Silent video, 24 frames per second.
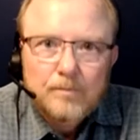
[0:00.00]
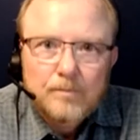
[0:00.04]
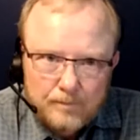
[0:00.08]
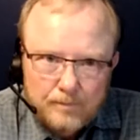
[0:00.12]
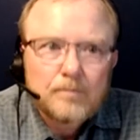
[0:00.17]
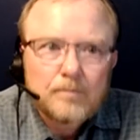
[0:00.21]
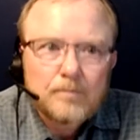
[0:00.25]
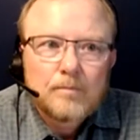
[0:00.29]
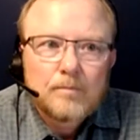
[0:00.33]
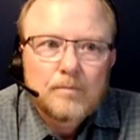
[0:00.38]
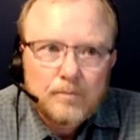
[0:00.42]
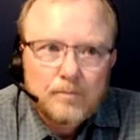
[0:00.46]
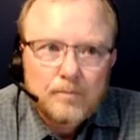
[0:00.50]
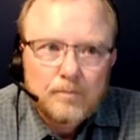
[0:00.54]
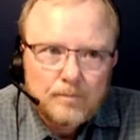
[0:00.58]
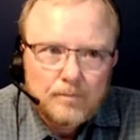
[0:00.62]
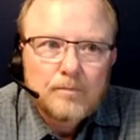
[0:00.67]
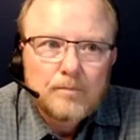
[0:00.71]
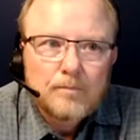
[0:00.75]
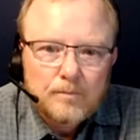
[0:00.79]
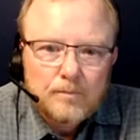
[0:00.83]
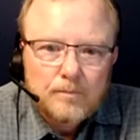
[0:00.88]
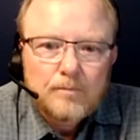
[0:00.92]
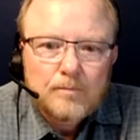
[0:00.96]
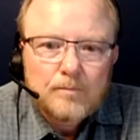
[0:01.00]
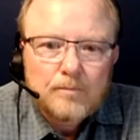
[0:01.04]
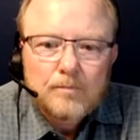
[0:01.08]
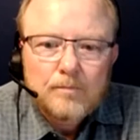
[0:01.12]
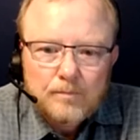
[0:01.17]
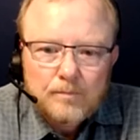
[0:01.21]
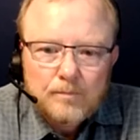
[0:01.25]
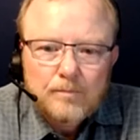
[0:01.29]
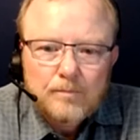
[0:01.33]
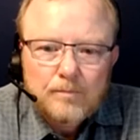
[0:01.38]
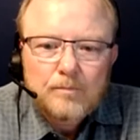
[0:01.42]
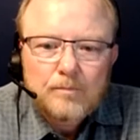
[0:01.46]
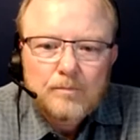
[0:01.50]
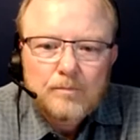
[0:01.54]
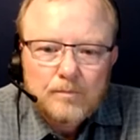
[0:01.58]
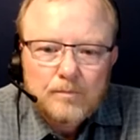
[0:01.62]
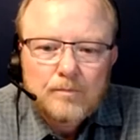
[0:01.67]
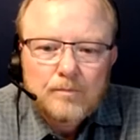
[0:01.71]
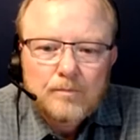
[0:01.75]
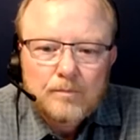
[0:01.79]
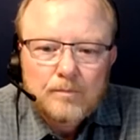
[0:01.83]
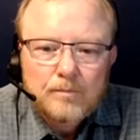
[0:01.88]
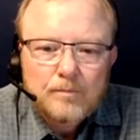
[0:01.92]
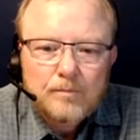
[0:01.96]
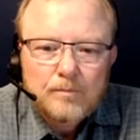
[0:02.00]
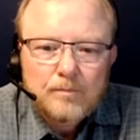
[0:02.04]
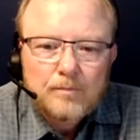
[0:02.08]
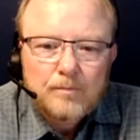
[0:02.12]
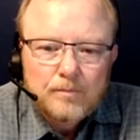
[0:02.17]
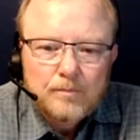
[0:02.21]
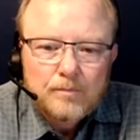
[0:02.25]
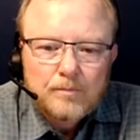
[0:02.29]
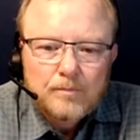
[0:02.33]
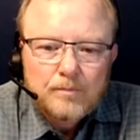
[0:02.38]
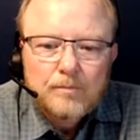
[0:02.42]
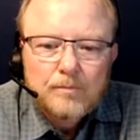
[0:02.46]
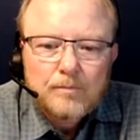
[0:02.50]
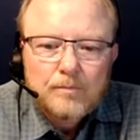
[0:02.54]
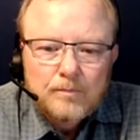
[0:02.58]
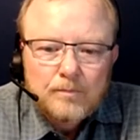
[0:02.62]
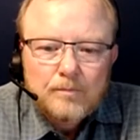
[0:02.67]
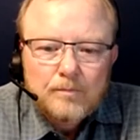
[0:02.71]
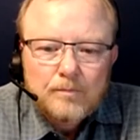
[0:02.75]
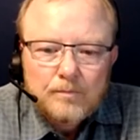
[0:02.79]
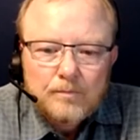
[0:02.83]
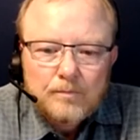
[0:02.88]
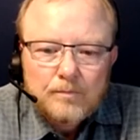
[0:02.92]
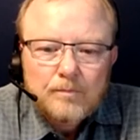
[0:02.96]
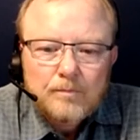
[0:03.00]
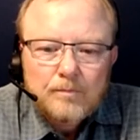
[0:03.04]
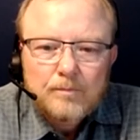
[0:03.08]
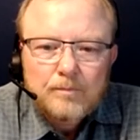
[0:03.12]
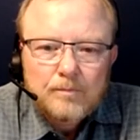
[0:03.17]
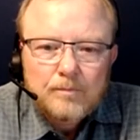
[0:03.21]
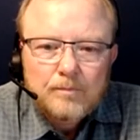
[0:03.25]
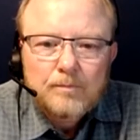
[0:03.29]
(not speaking)